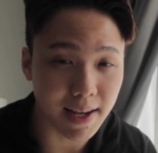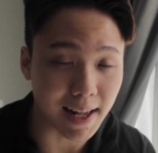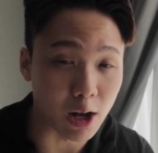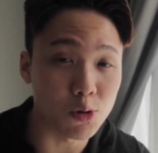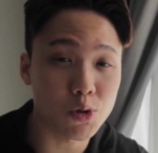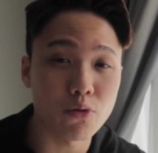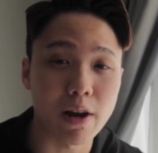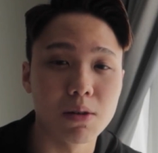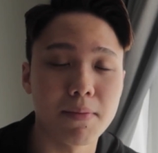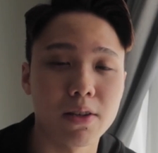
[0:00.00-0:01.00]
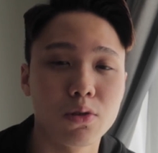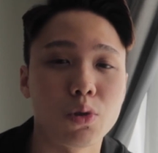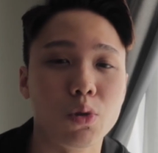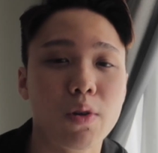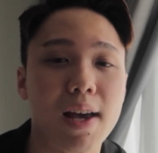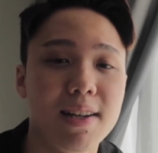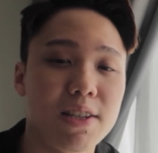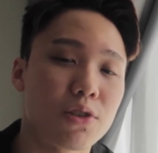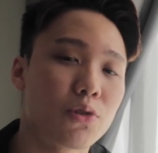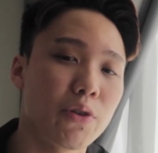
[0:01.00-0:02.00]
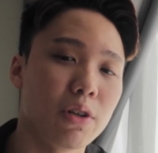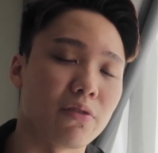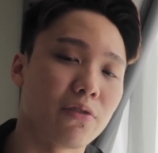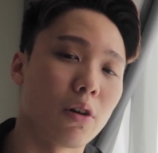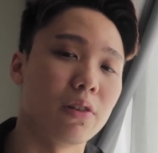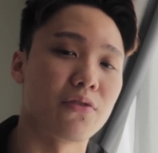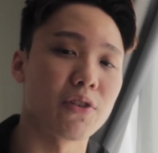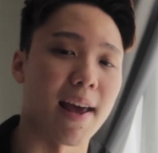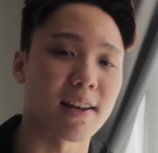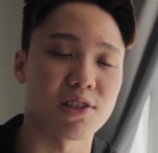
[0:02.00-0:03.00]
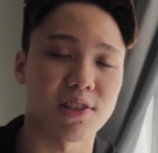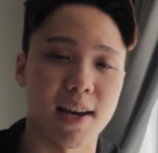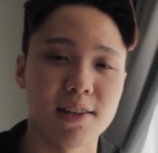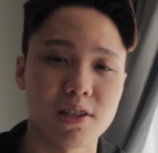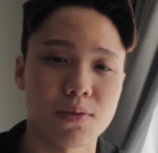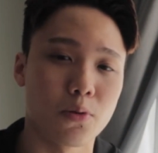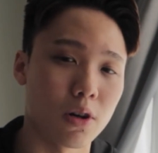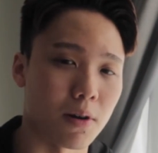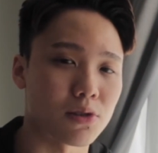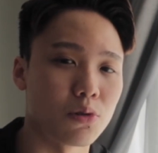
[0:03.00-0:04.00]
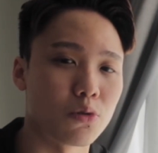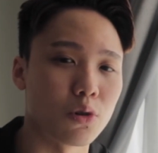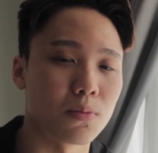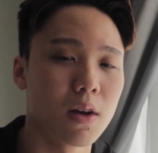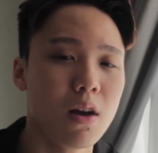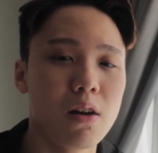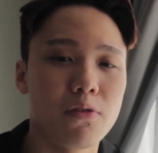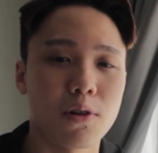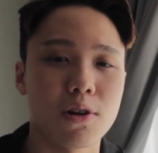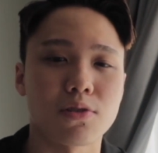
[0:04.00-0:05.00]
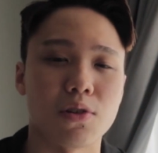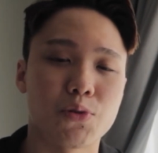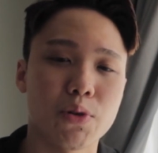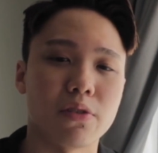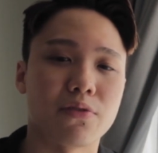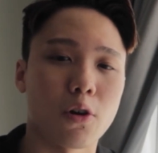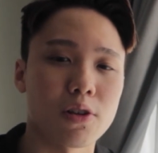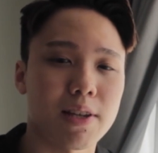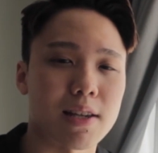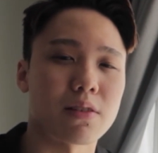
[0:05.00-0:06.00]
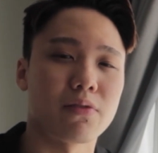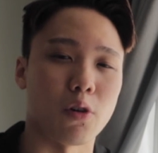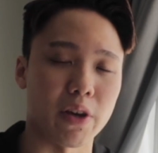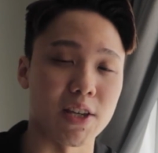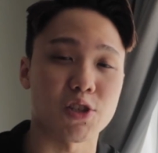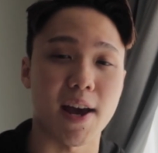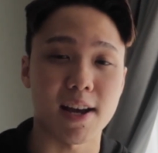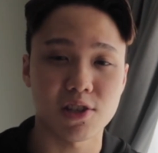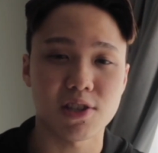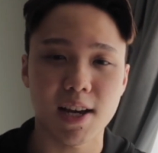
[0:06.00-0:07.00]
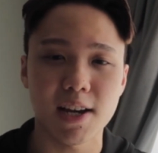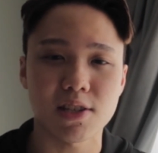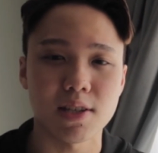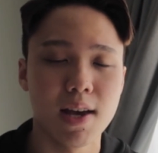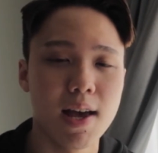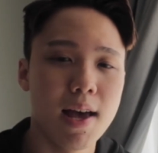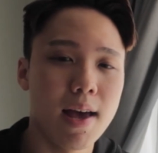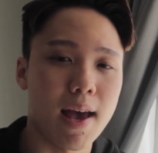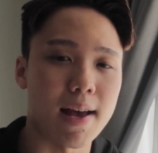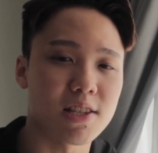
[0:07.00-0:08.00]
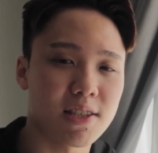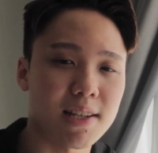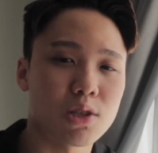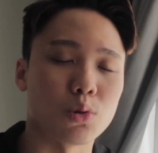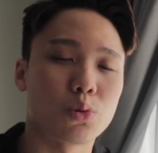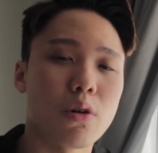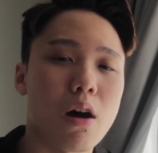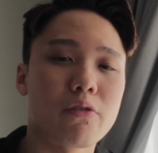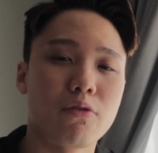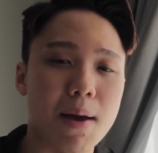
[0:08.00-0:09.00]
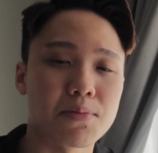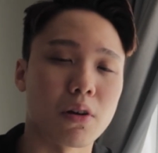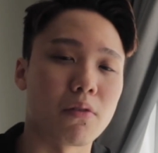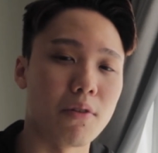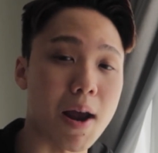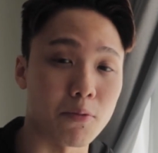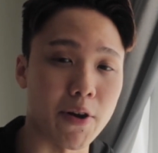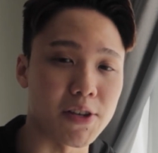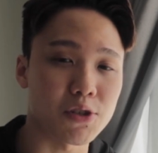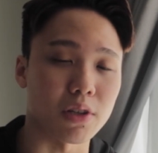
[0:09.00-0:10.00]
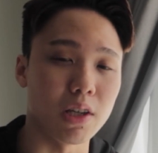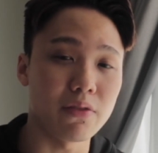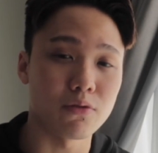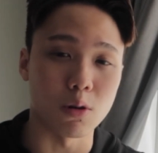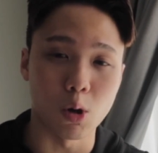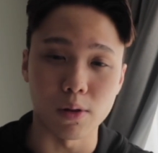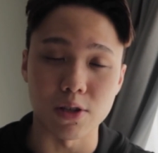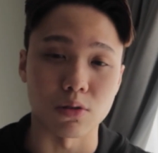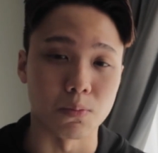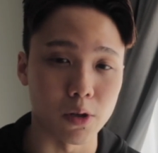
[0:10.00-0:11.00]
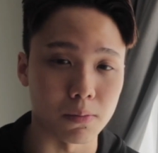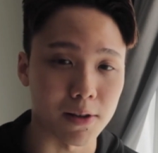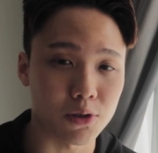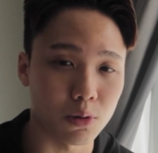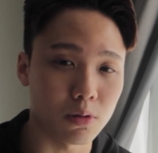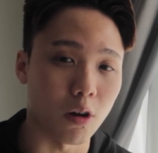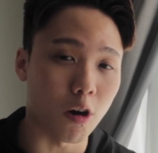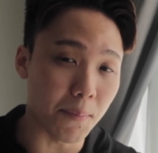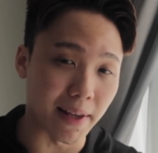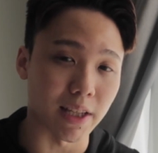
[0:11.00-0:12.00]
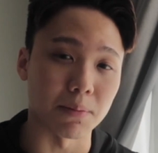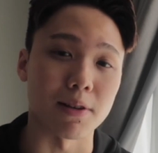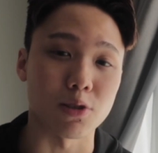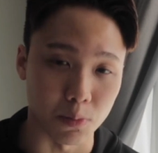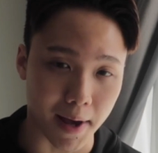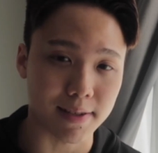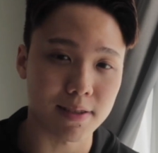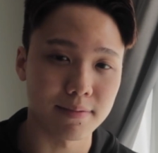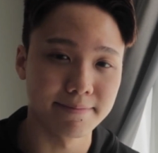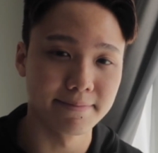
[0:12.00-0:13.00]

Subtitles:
that, I also recommend you to do at least 3 to 4 different exercises per muscle group, focused on 3 to 4 sets for each exercise, and 6 to 12 reps of rep range if your goal is to build muscle or maintain muscle mass.